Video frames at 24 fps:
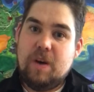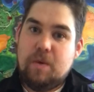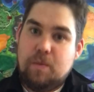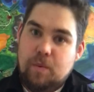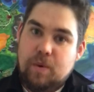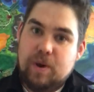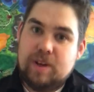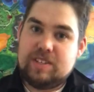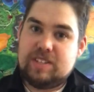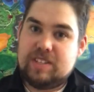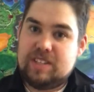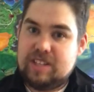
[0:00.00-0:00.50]

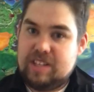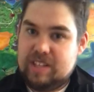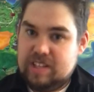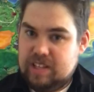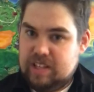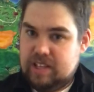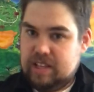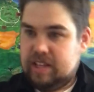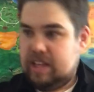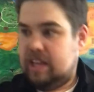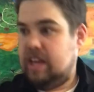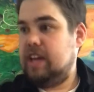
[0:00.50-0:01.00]
was
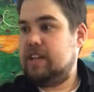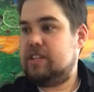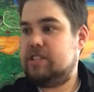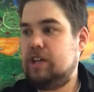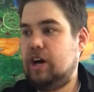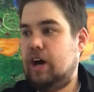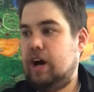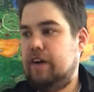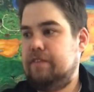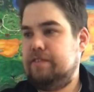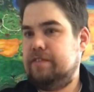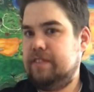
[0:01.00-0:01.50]
kicked
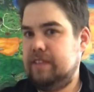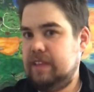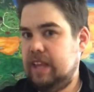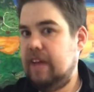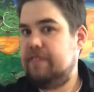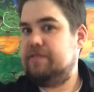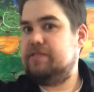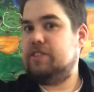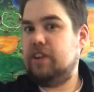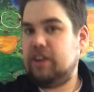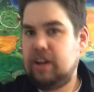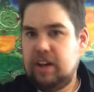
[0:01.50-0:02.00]
off,
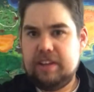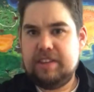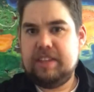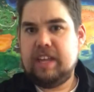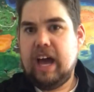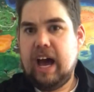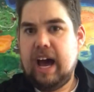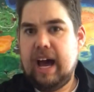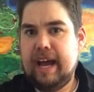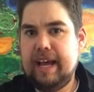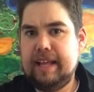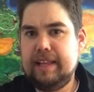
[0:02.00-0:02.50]
left on the
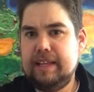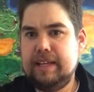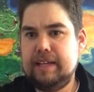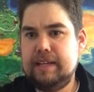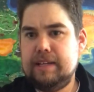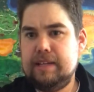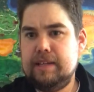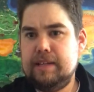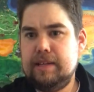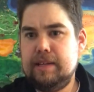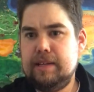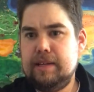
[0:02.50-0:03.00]

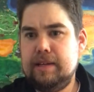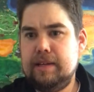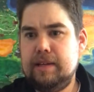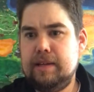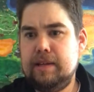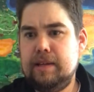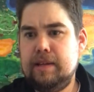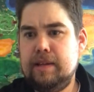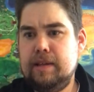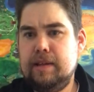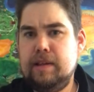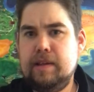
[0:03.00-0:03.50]
island.
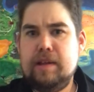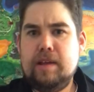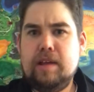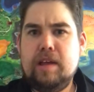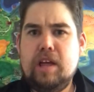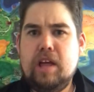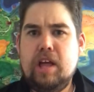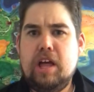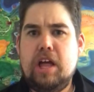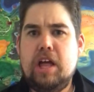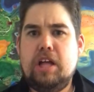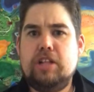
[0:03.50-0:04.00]

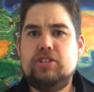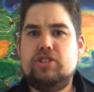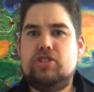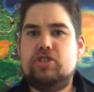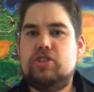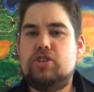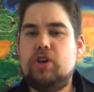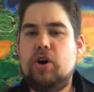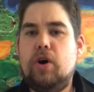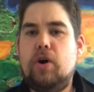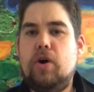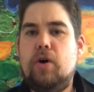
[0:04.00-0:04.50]
And
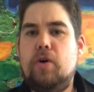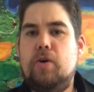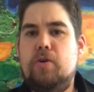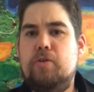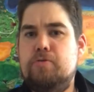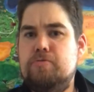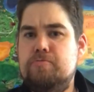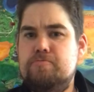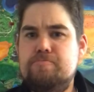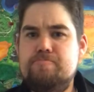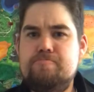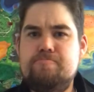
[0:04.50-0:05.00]

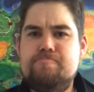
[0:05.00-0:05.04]
so